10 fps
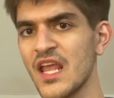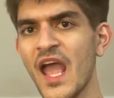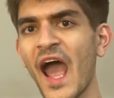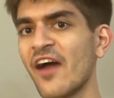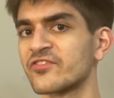
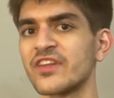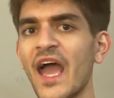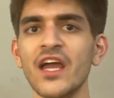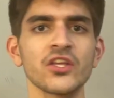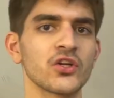After
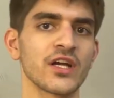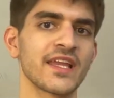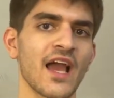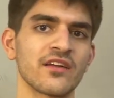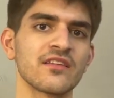that, your
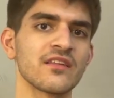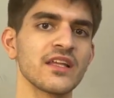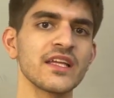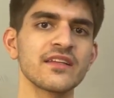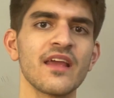account is
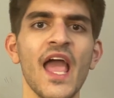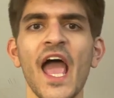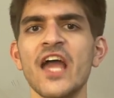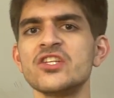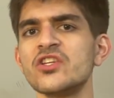linked
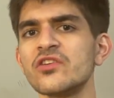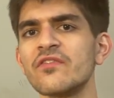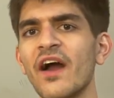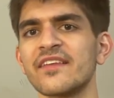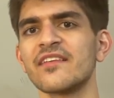and new
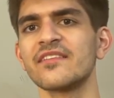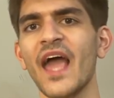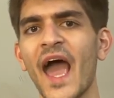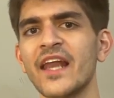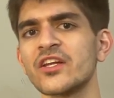devices
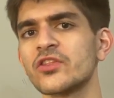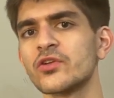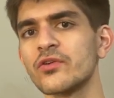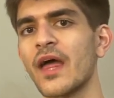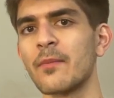added
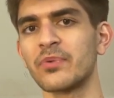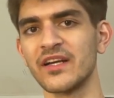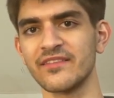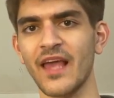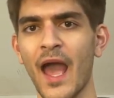through that
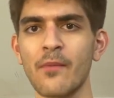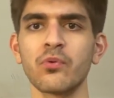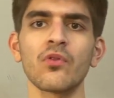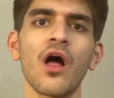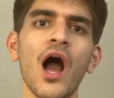brand's app
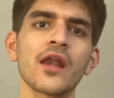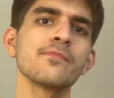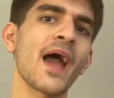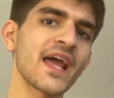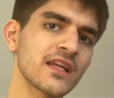will
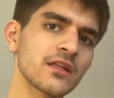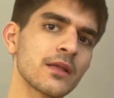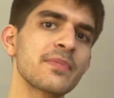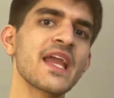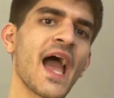automatically
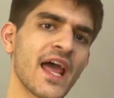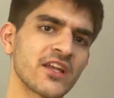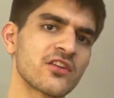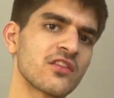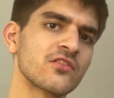be added
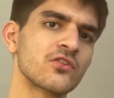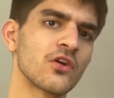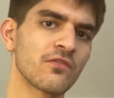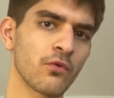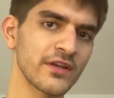to the, your
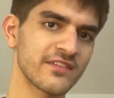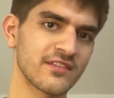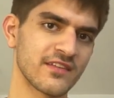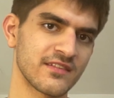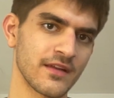voice
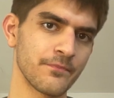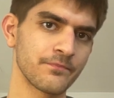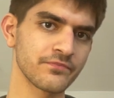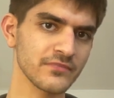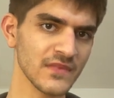assistant.
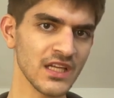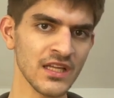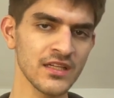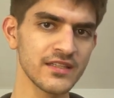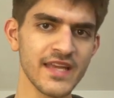
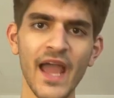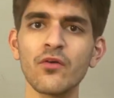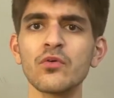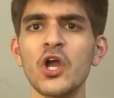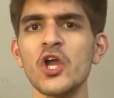
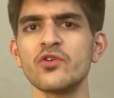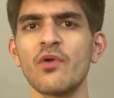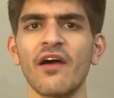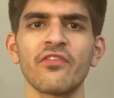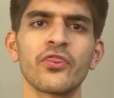Now, you
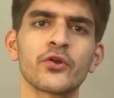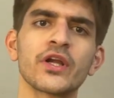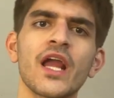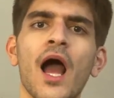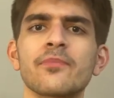have
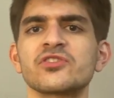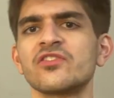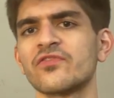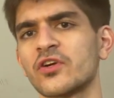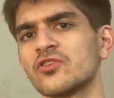three options
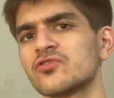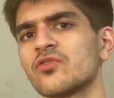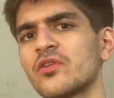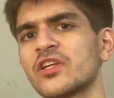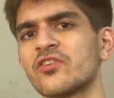for
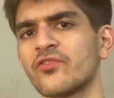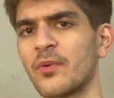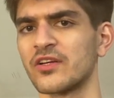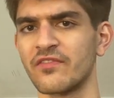controlling your smart